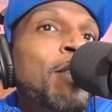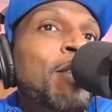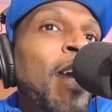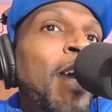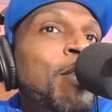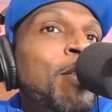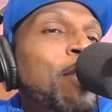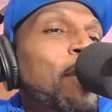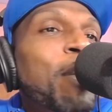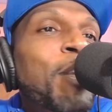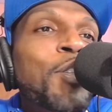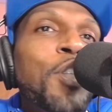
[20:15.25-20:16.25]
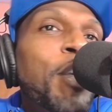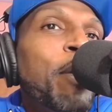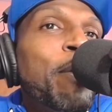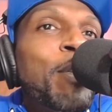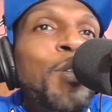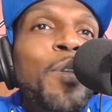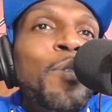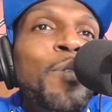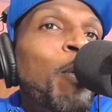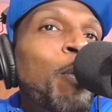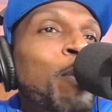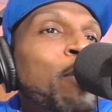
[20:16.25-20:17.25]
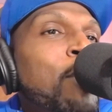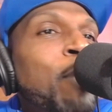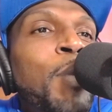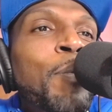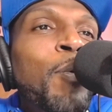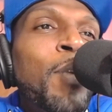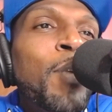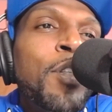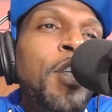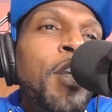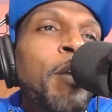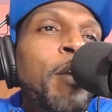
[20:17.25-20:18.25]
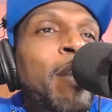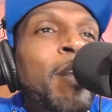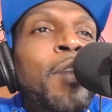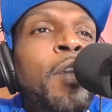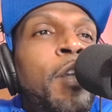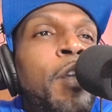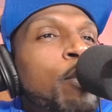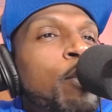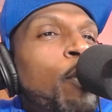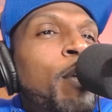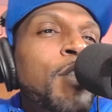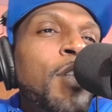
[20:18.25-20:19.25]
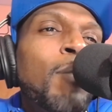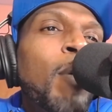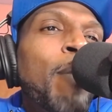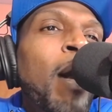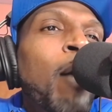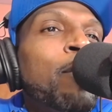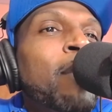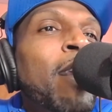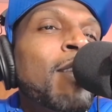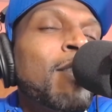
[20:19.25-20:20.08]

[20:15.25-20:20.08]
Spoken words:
got to sit in the chair and, you know, sit people in the chair and talk to them about things.